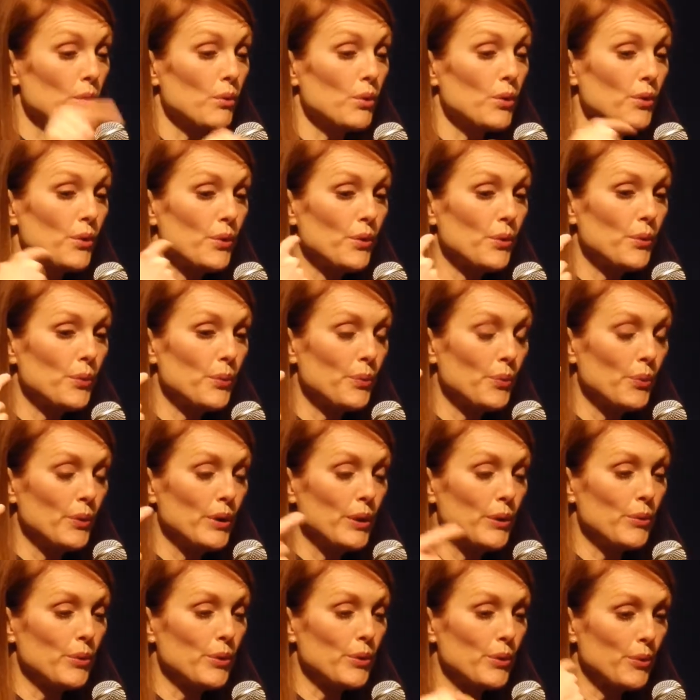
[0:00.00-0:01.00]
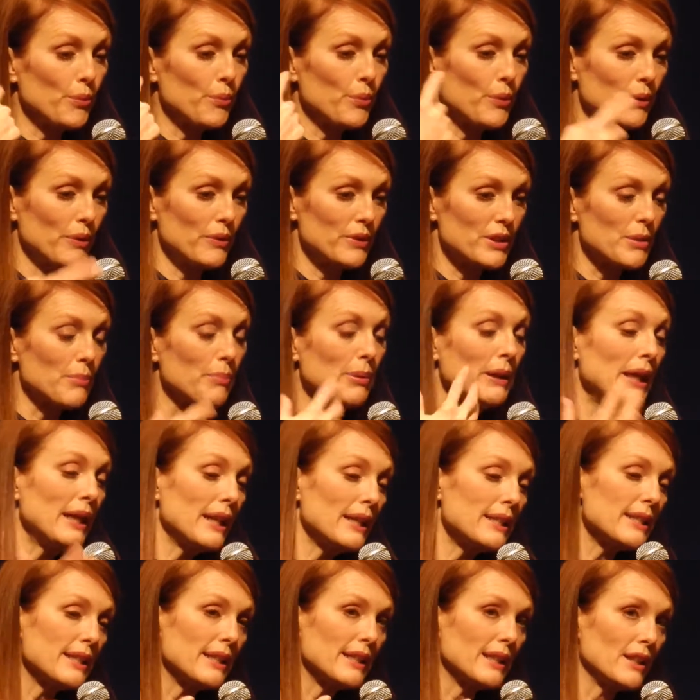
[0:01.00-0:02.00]
were
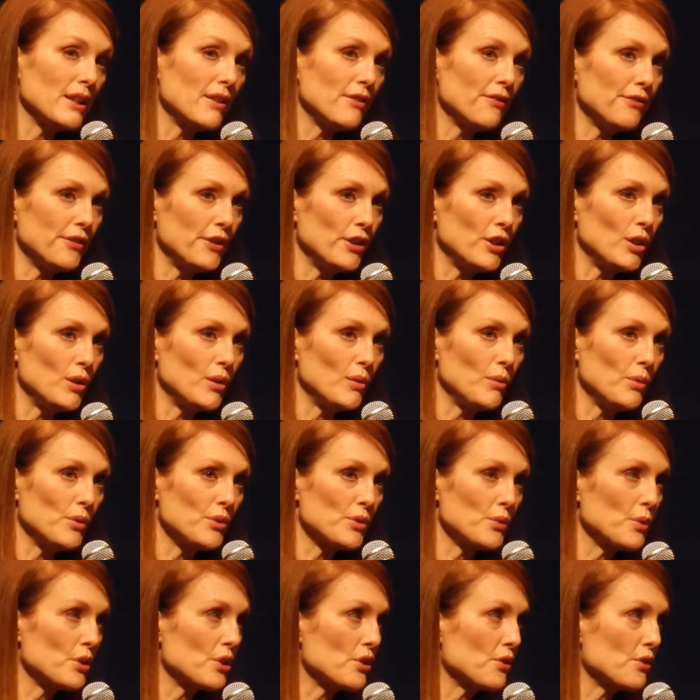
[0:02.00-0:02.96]
depicting in the film was